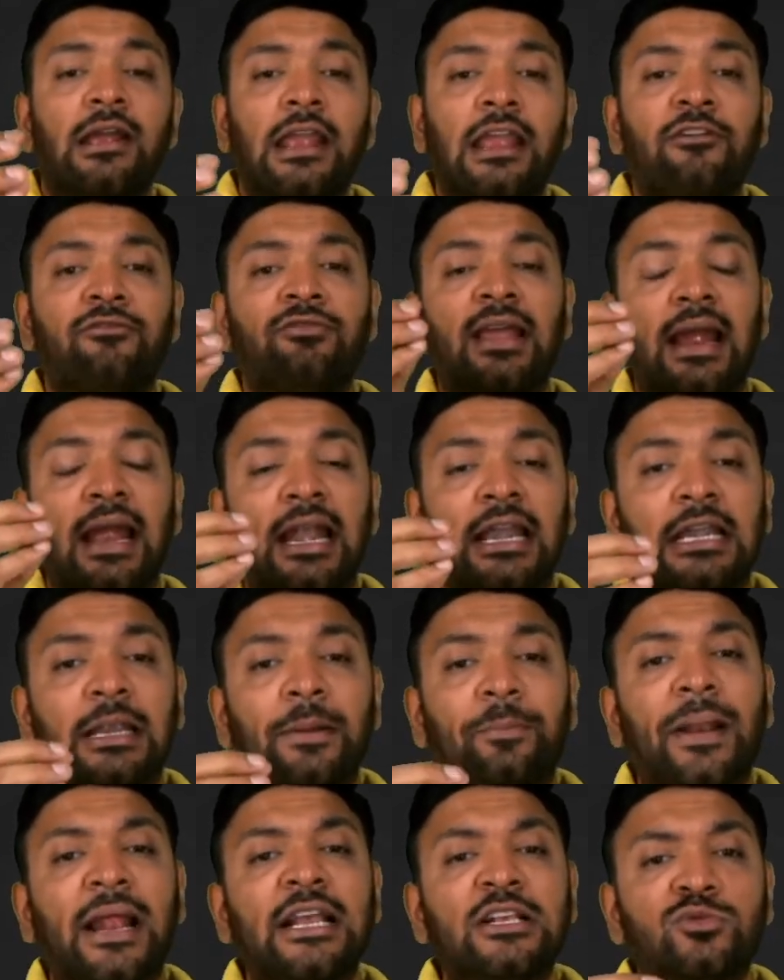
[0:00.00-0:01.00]
If the
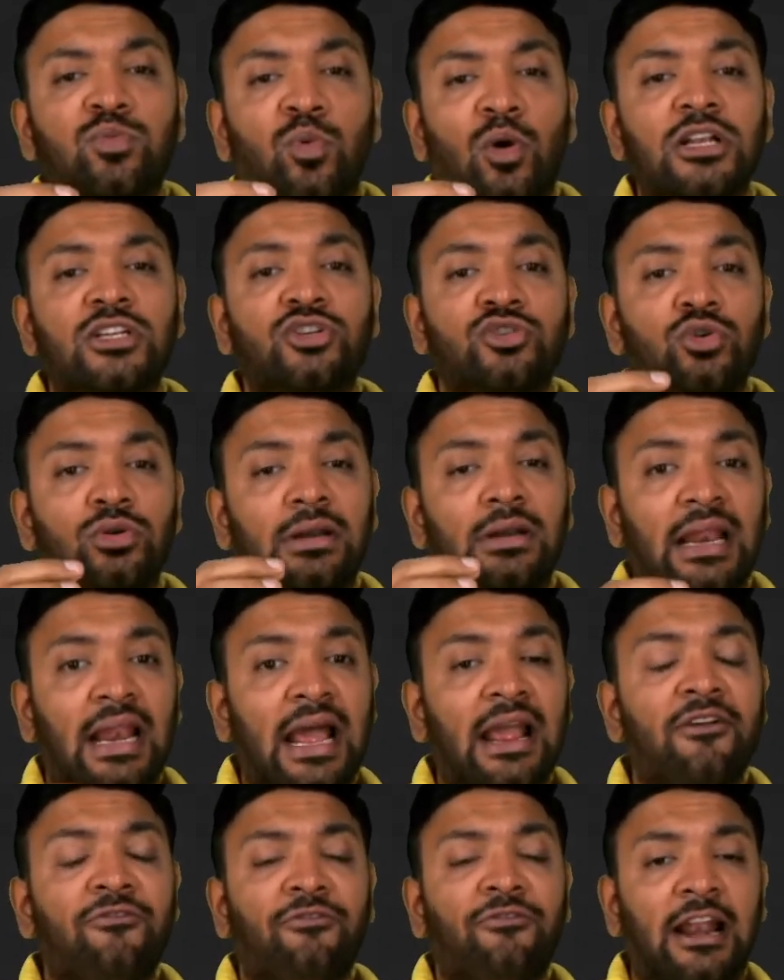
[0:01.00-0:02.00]
enterprise wants to
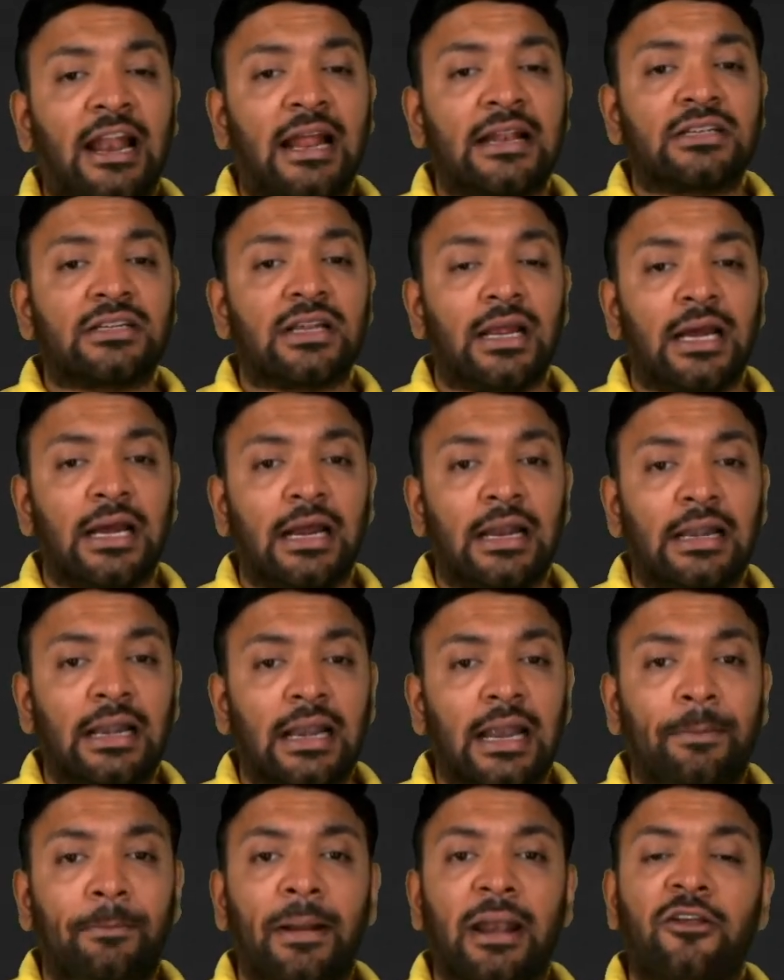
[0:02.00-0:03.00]
derive
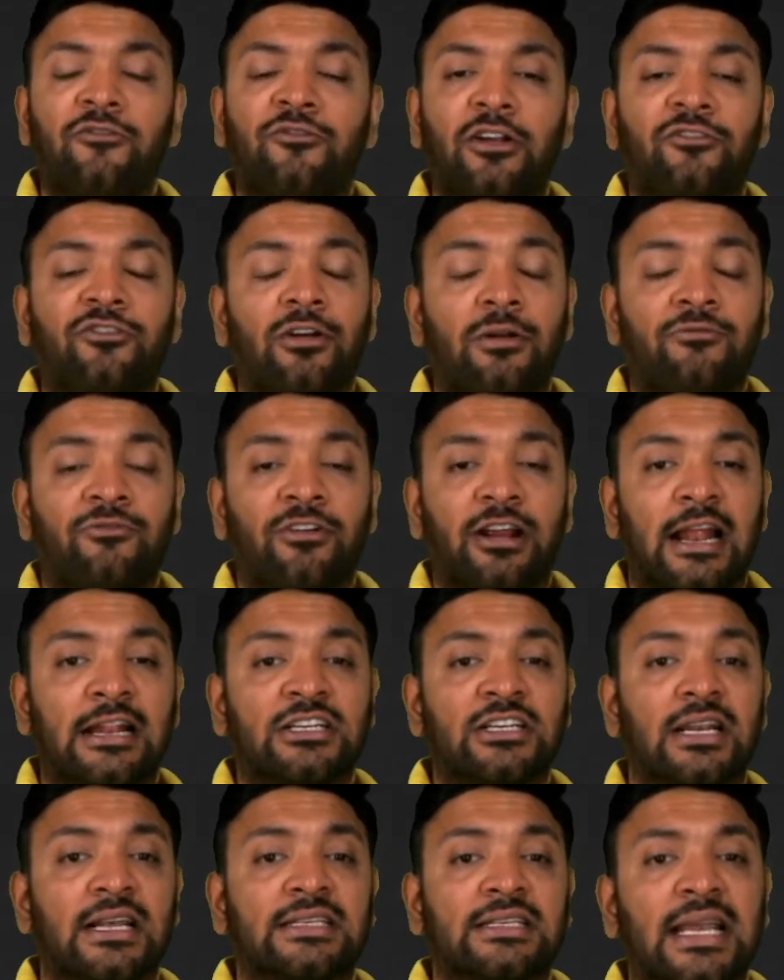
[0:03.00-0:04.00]
a benefit from
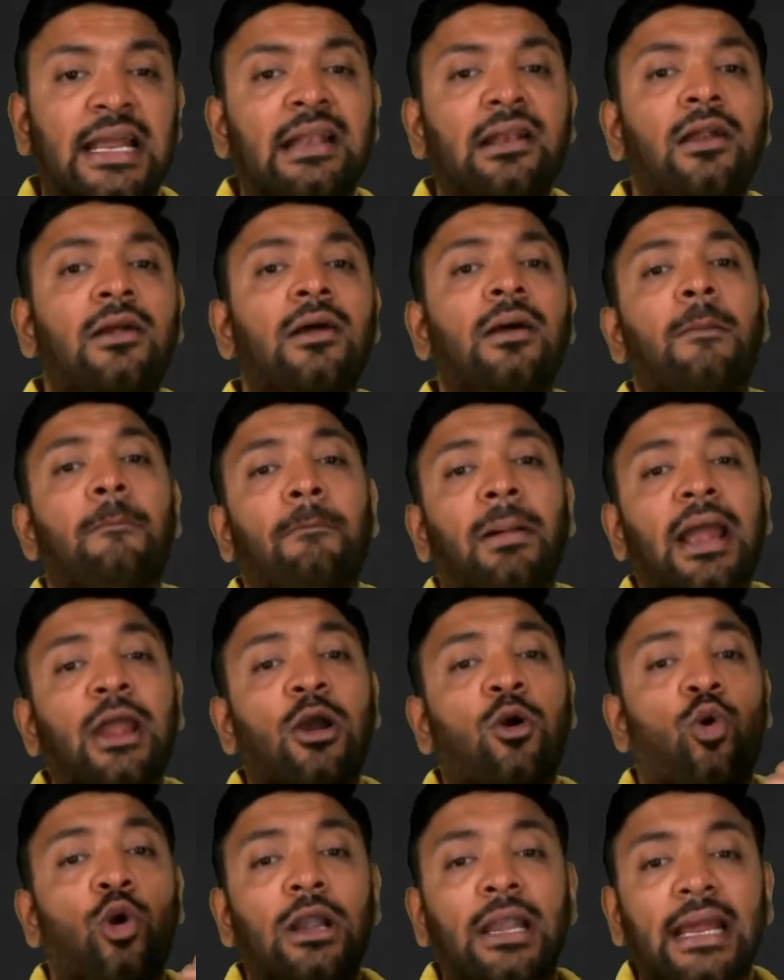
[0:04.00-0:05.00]
financial asset by
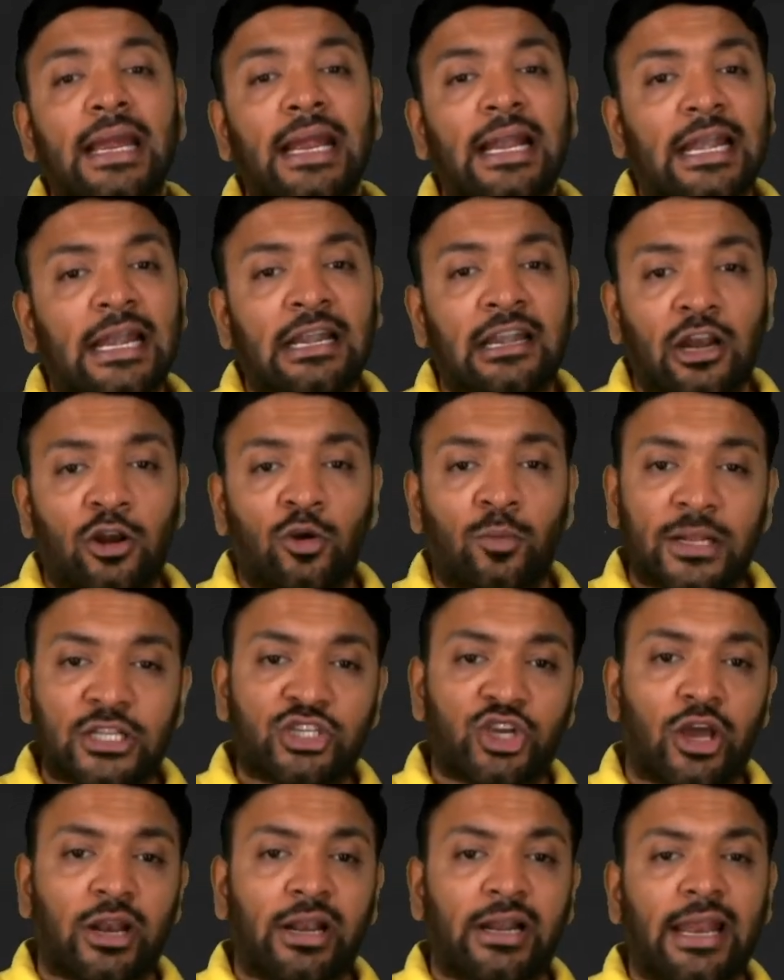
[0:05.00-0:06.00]
holding it until
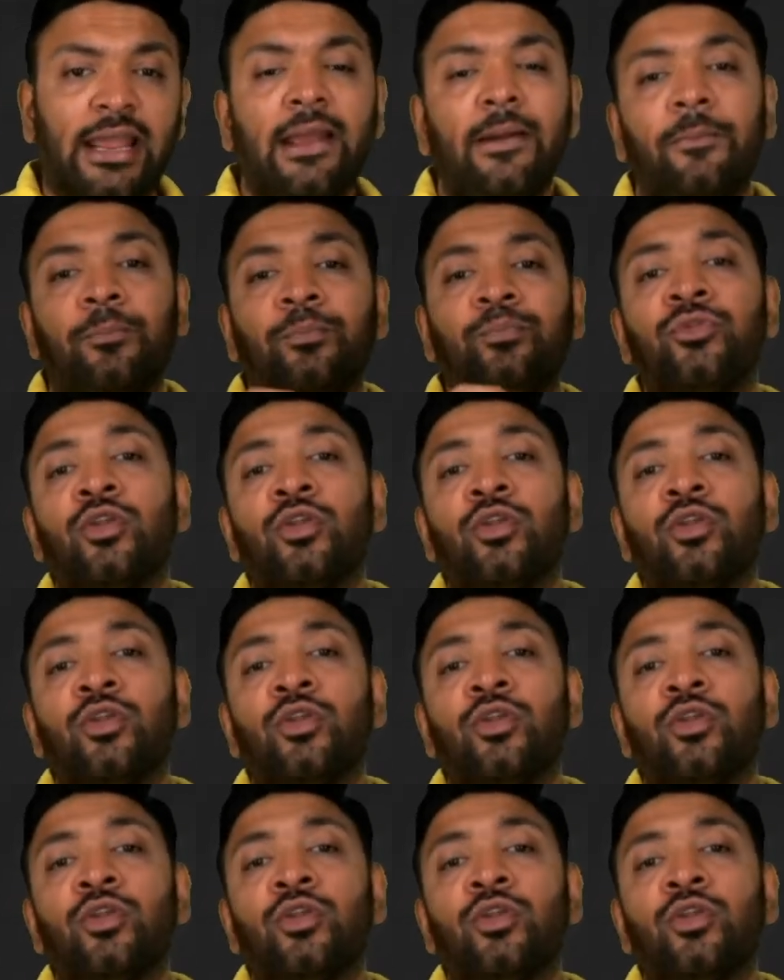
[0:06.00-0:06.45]
maturity,